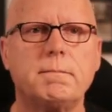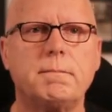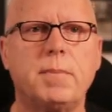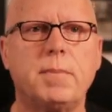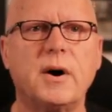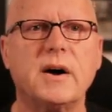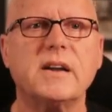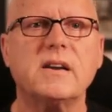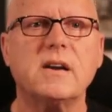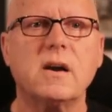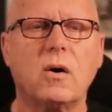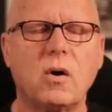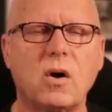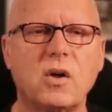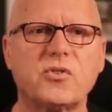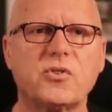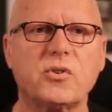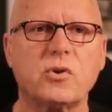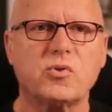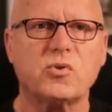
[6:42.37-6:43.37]
but
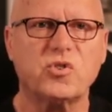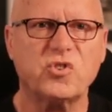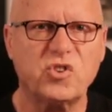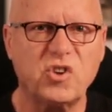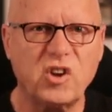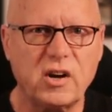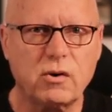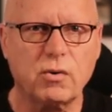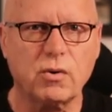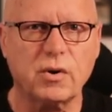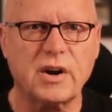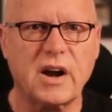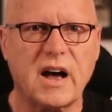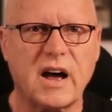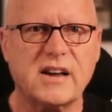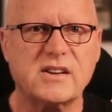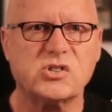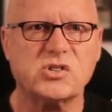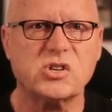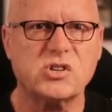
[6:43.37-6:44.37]
also
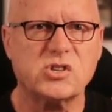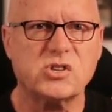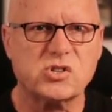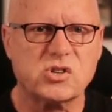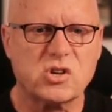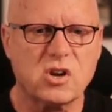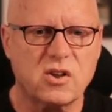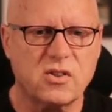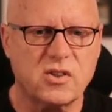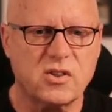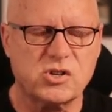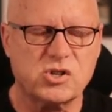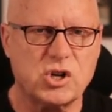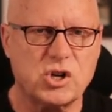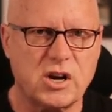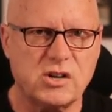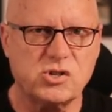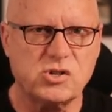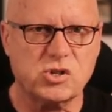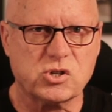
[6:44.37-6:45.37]
synchronizes the
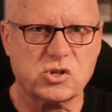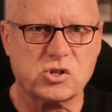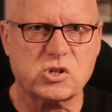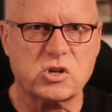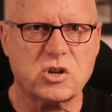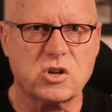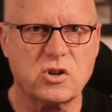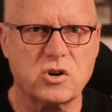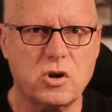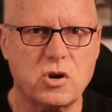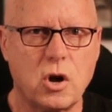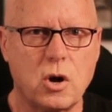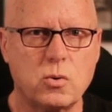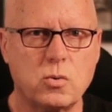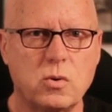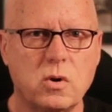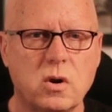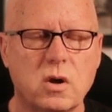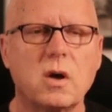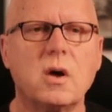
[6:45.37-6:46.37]
changes to the
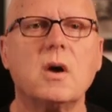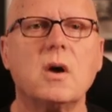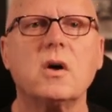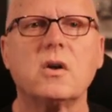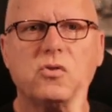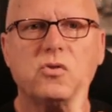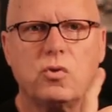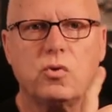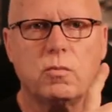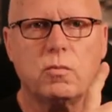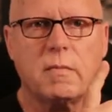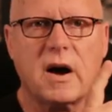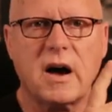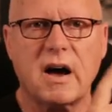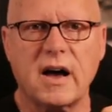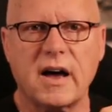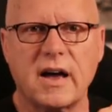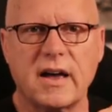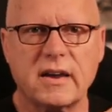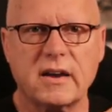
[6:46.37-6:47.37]
note to
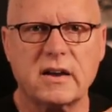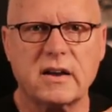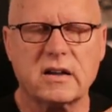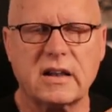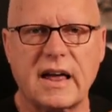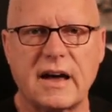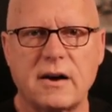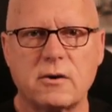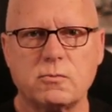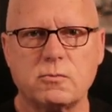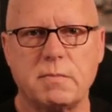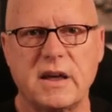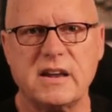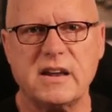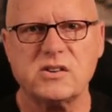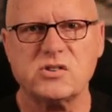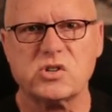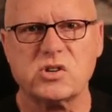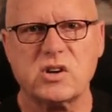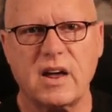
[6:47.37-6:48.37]
my cloud
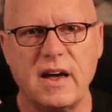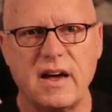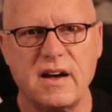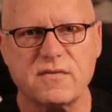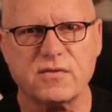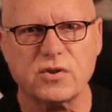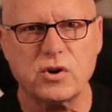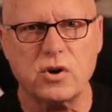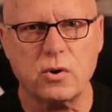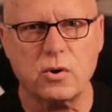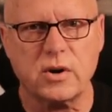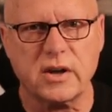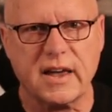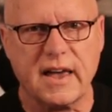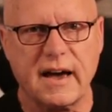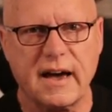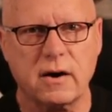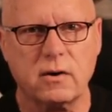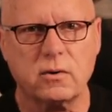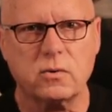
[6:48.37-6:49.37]
based Evernote
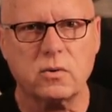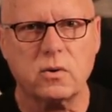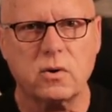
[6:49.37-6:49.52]
account,